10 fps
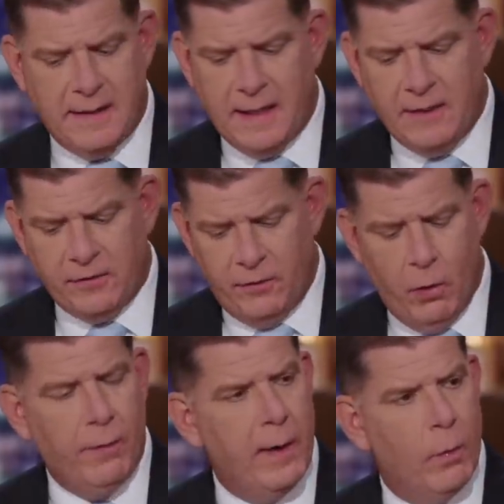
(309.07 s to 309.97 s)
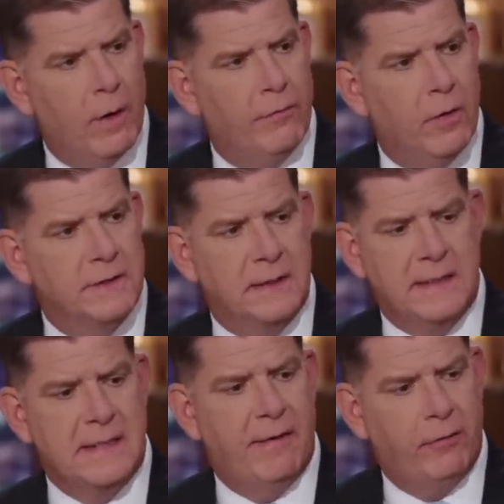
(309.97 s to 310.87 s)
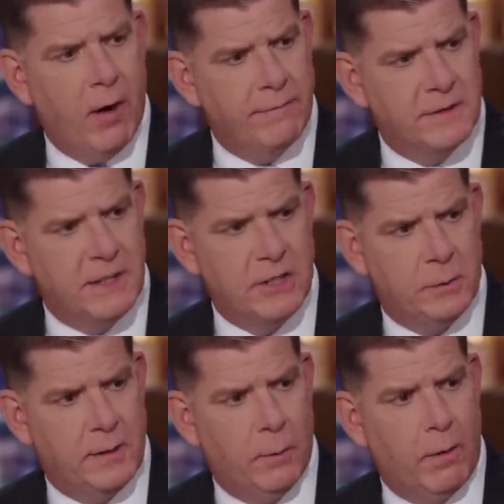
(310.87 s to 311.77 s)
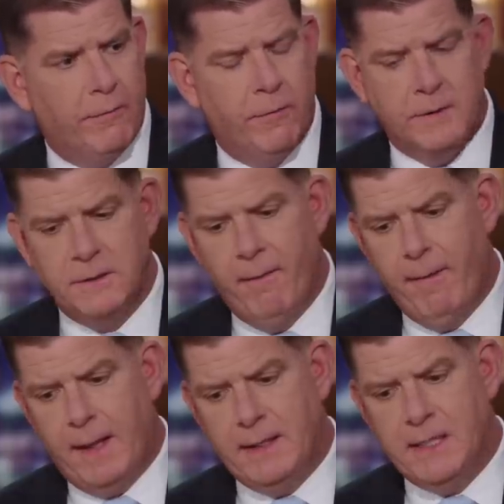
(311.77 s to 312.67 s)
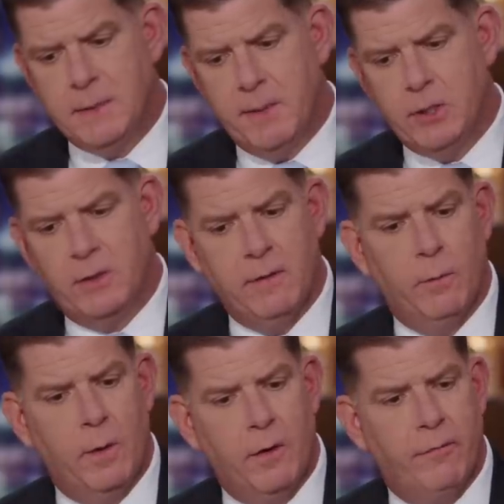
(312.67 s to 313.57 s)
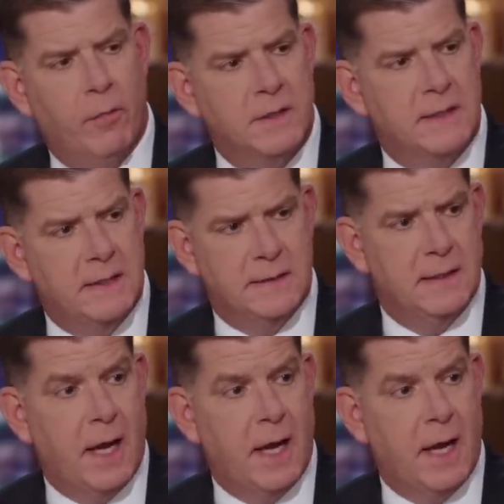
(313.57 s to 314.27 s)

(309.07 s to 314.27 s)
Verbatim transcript: they need to know their workforce and need to have conversations with their workforce and need to make sure their workforce is,